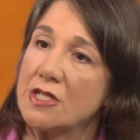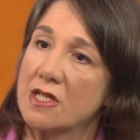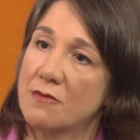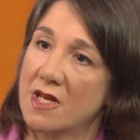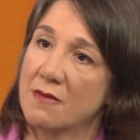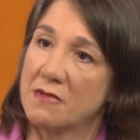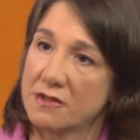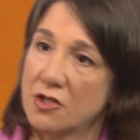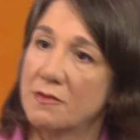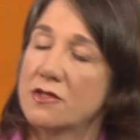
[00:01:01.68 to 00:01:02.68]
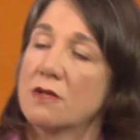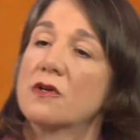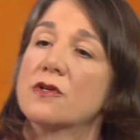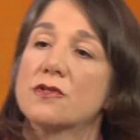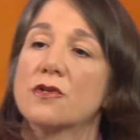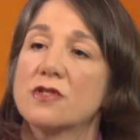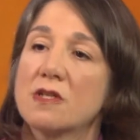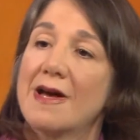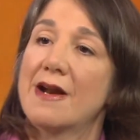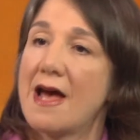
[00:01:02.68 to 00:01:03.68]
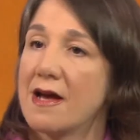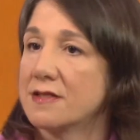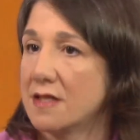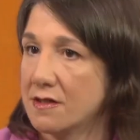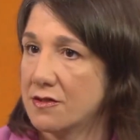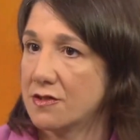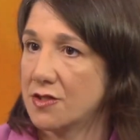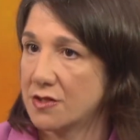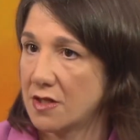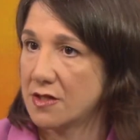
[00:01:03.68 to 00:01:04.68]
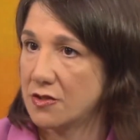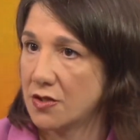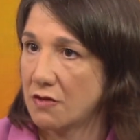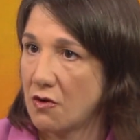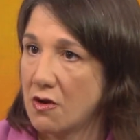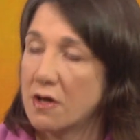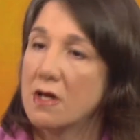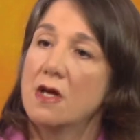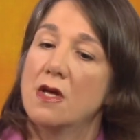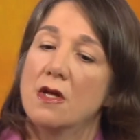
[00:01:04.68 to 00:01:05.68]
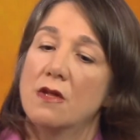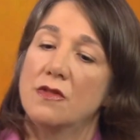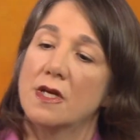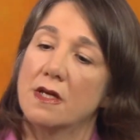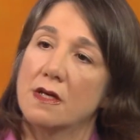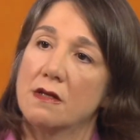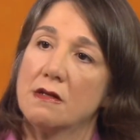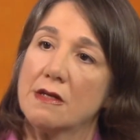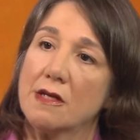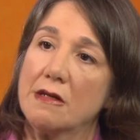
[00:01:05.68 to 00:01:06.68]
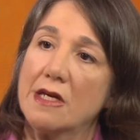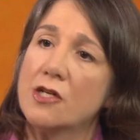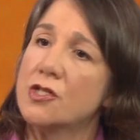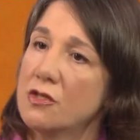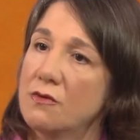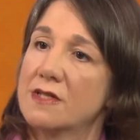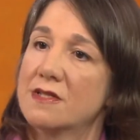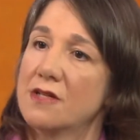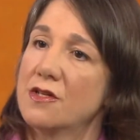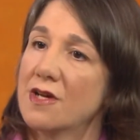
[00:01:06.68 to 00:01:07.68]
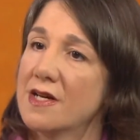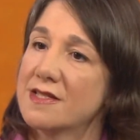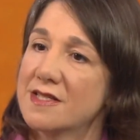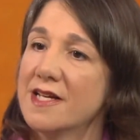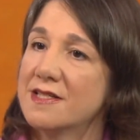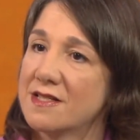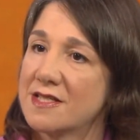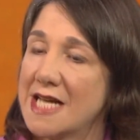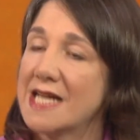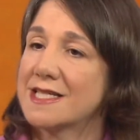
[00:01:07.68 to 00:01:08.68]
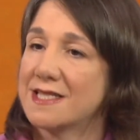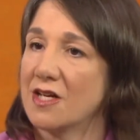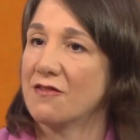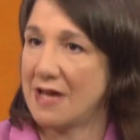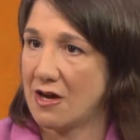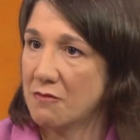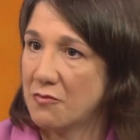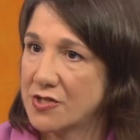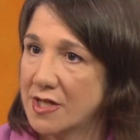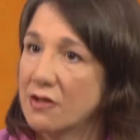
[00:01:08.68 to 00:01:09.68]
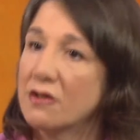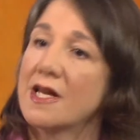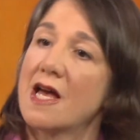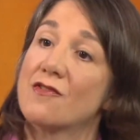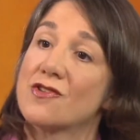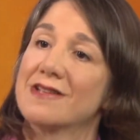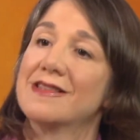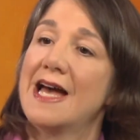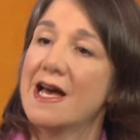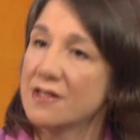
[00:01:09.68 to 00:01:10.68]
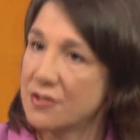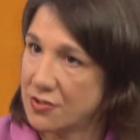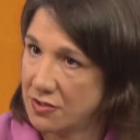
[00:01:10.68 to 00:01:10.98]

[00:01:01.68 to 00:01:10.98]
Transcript: there may still be some concerns about access to sites in Iran. The issue is that the United States has staked itself out, particularly after the last